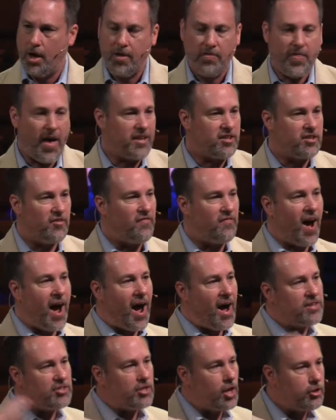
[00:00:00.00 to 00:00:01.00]
that
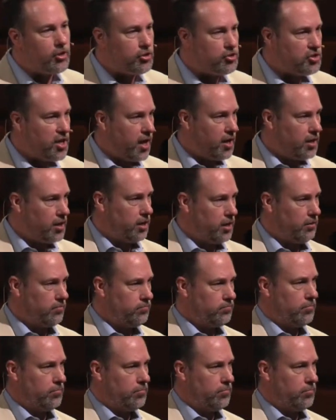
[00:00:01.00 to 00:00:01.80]
defies understanding.